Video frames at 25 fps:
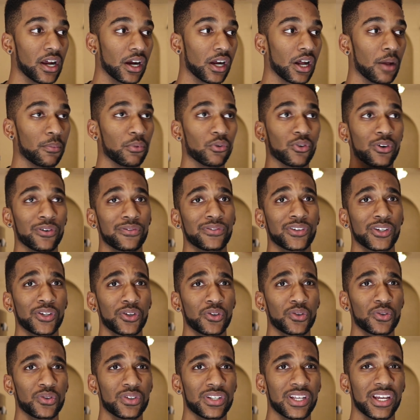a couple
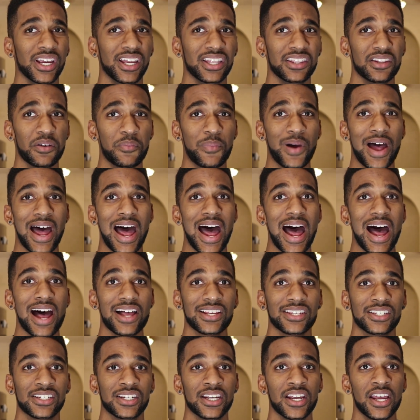reviews in the
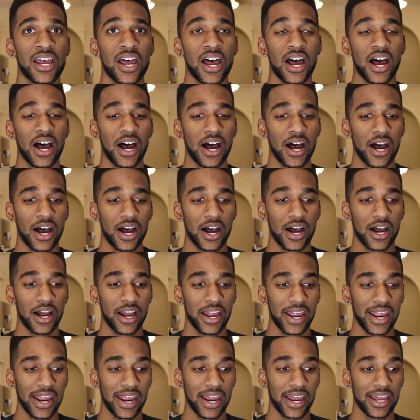past,
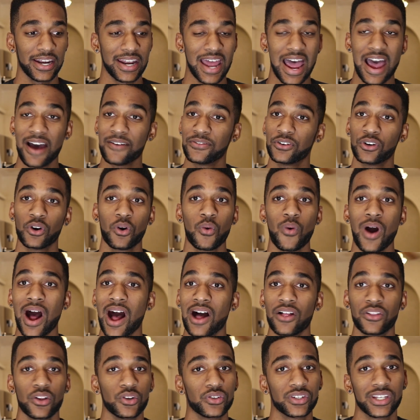and after a
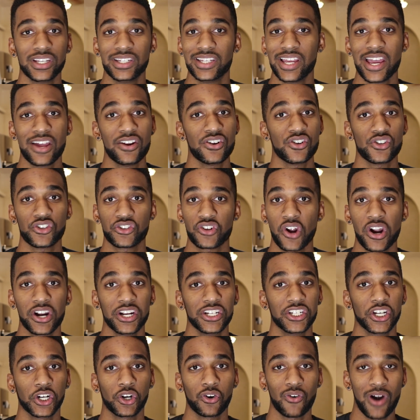while, those containers
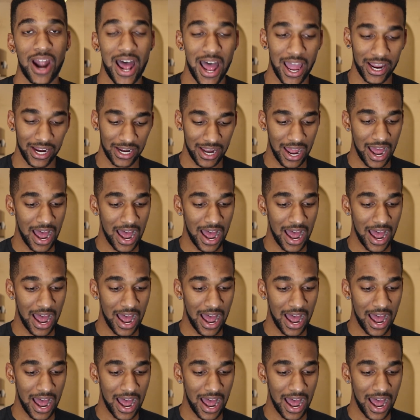started to crack.